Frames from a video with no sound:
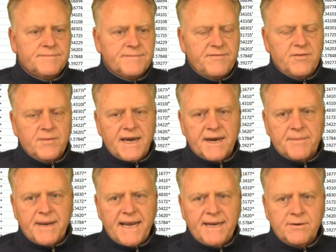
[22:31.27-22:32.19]
if you're on a
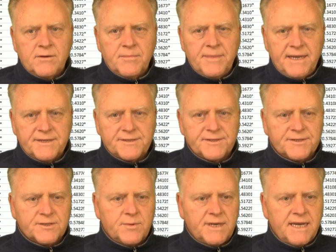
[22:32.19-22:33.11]
buy and hold basis,
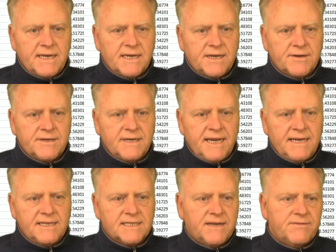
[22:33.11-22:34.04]

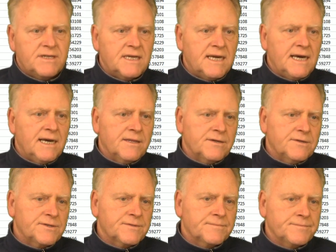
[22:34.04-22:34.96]

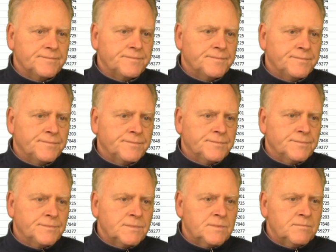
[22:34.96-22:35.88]
$2,887.
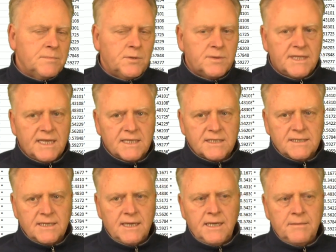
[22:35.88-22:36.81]
But with that
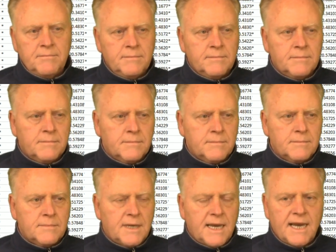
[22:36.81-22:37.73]
same
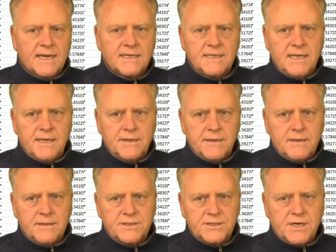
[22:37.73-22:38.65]
octet
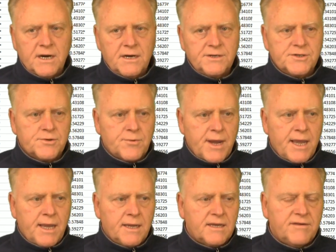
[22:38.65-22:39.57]
charge
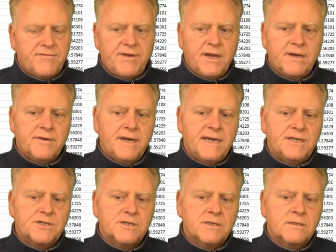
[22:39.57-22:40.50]
array
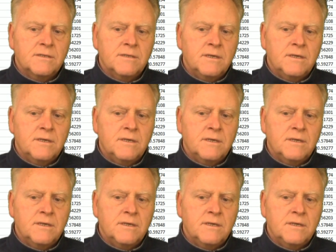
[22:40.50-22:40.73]
configuration,